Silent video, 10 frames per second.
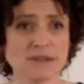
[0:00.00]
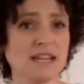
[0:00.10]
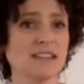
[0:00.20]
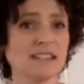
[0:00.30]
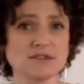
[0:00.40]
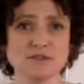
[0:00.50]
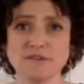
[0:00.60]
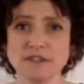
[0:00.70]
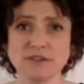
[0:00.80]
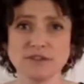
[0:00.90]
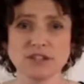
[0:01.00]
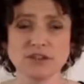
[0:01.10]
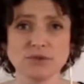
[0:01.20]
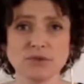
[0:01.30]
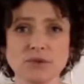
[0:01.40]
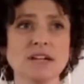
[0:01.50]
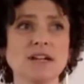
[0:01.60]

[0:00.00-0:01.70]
Not unless you feel that you